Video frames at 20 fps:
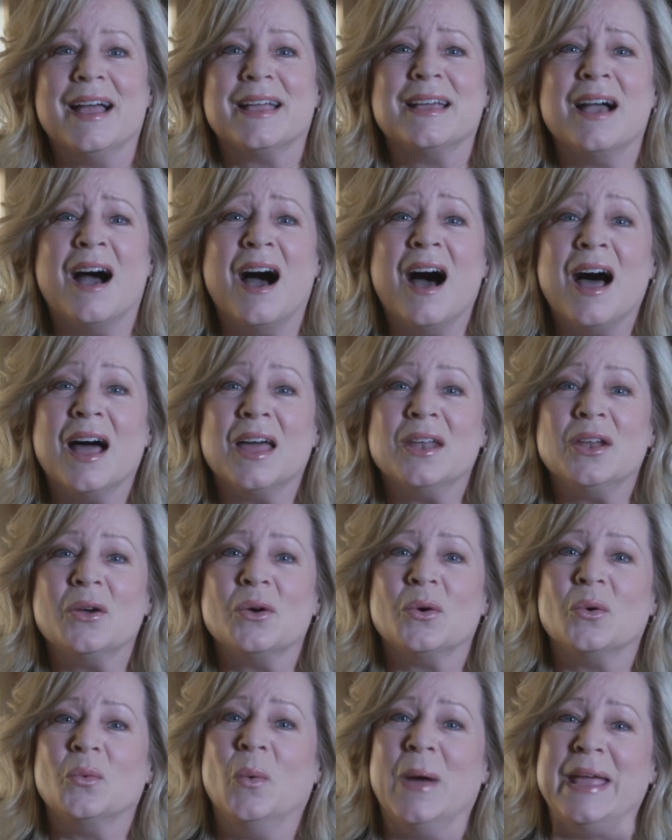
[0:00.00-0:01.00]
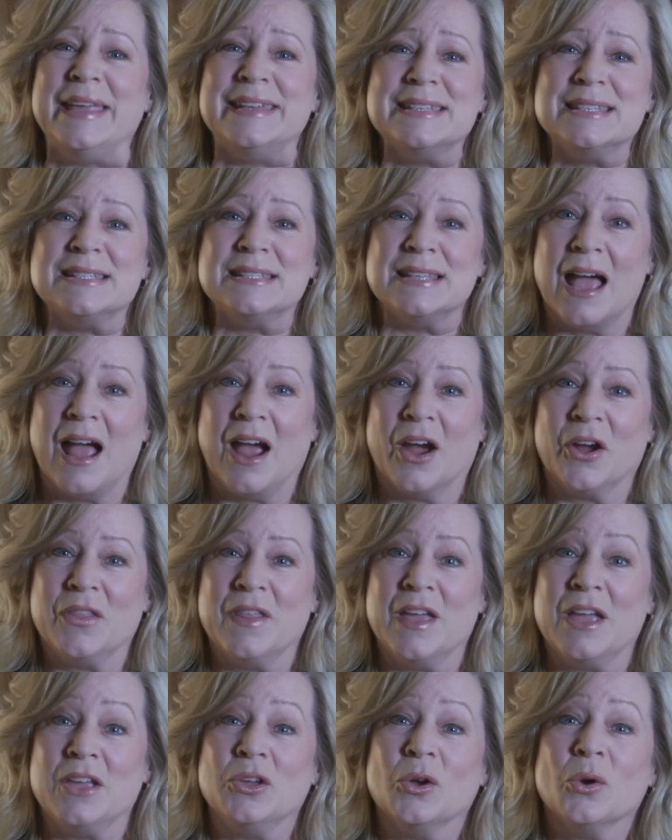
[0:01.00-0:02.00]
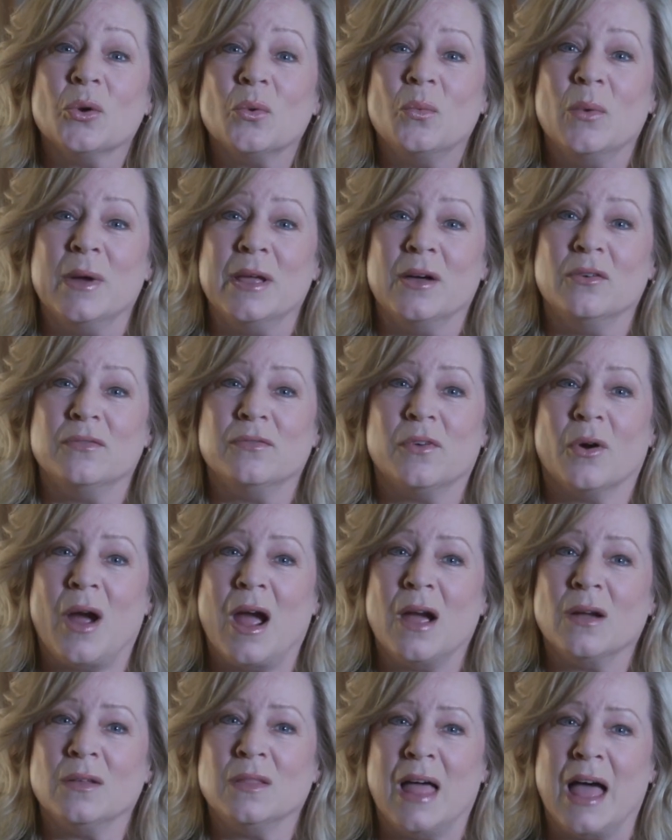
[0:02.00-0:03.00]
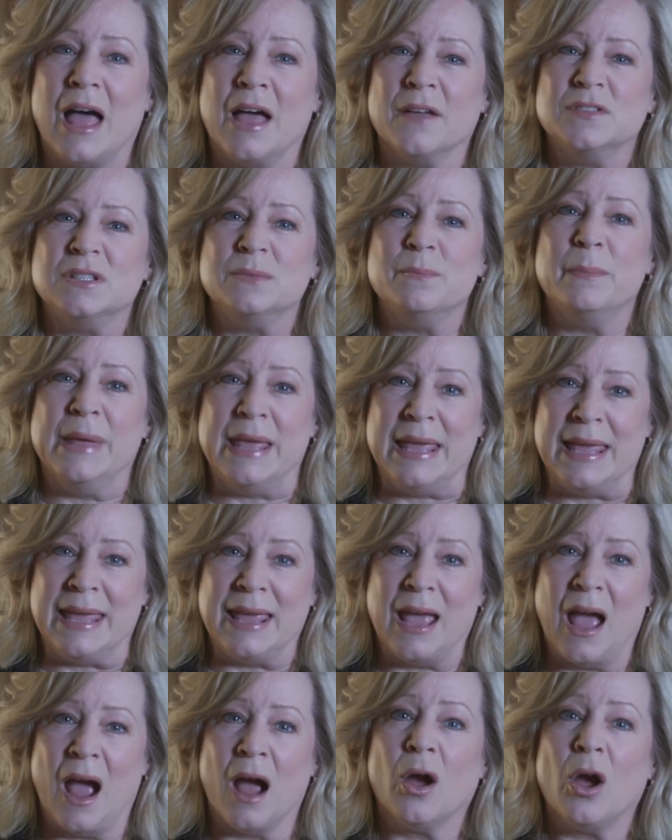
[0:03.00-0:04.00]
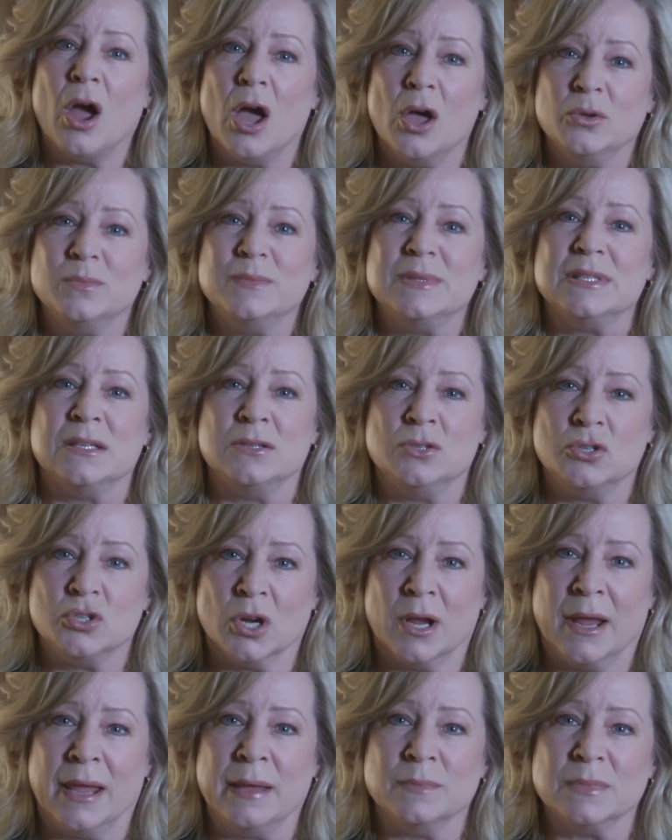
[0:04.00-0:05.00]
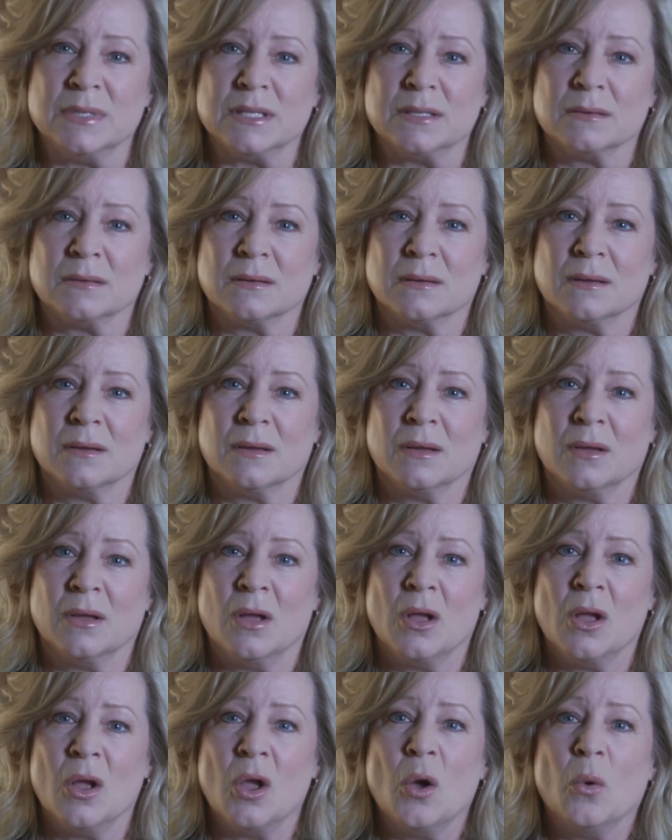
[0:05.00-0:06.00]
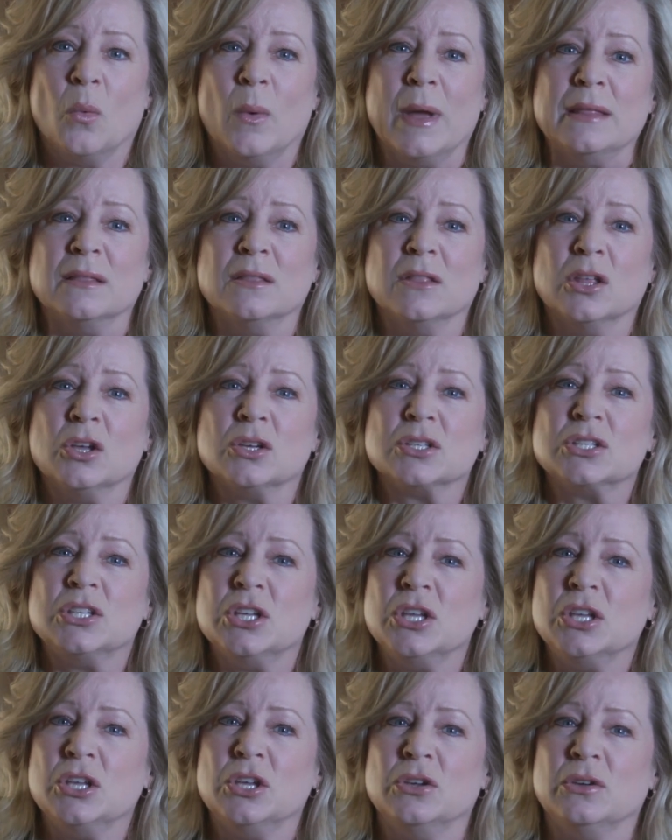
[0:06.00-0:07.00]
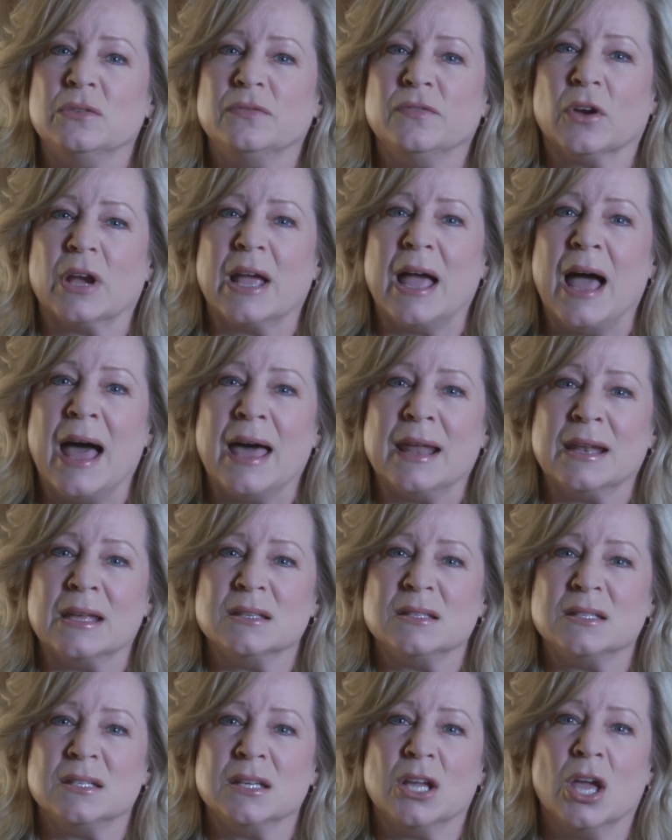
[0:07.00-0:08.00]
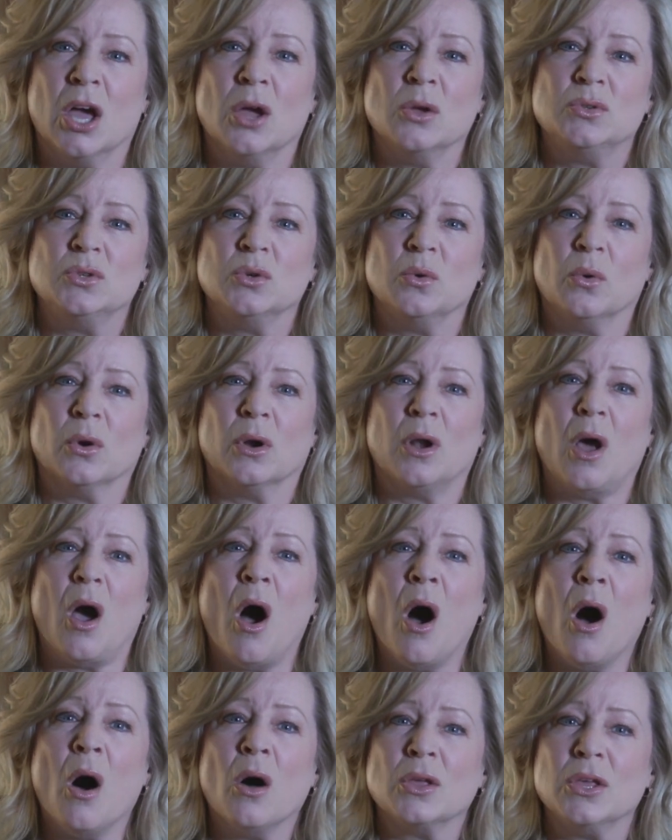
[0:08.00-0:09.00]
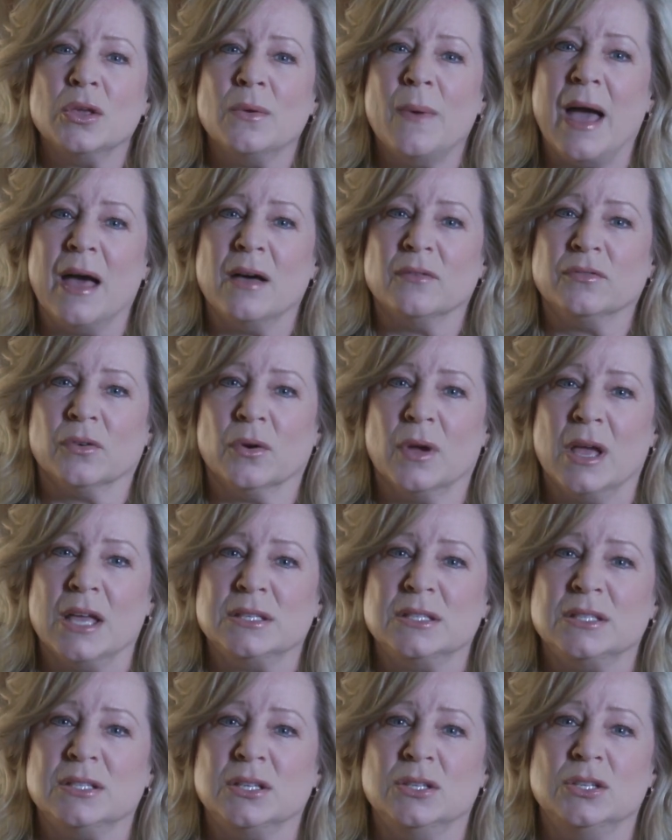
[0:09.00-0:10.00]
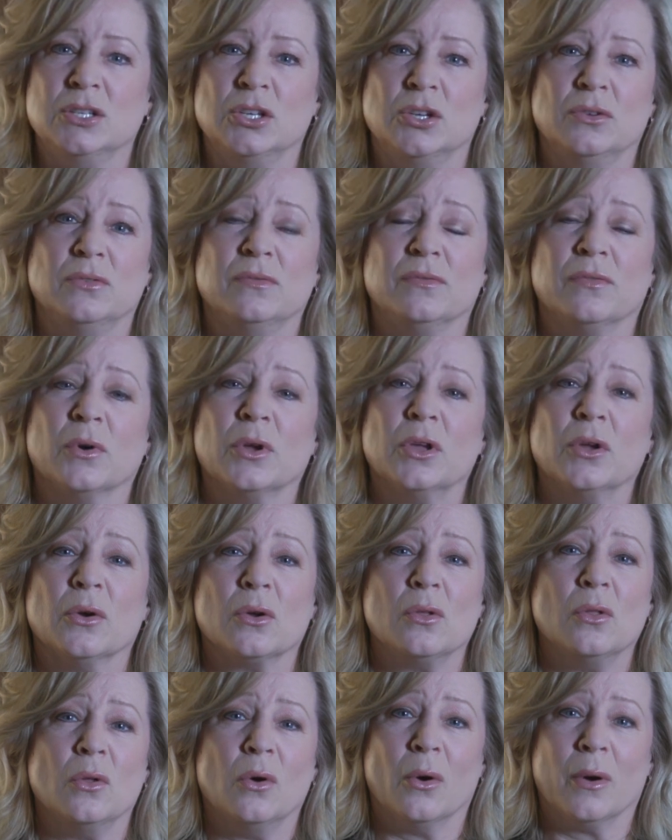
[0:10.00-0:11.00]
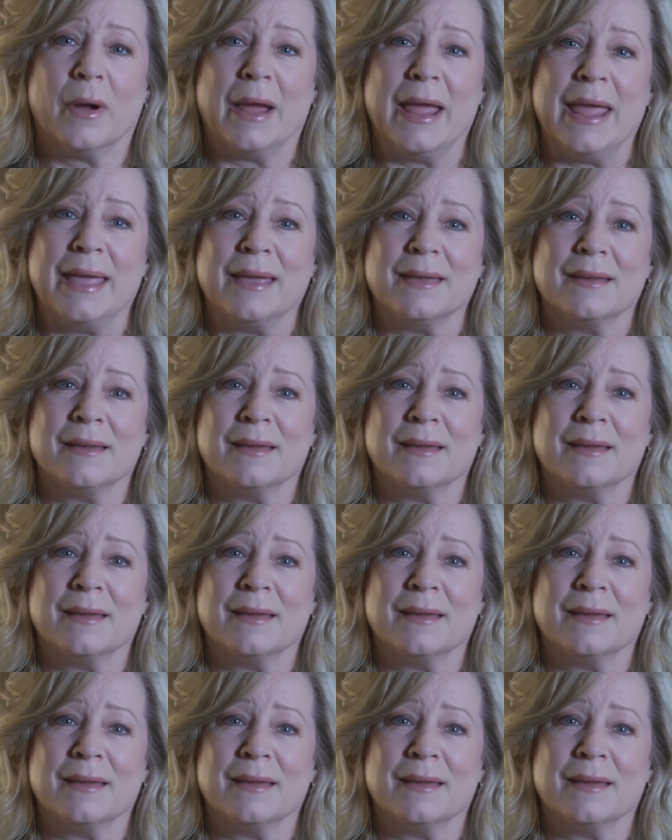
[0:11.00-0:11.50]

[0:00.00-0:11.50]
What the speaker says: God, we desire that Your will for our lives be our hopes and dreams. We look to You for guidance to go toward all You have for us to do for Your glory.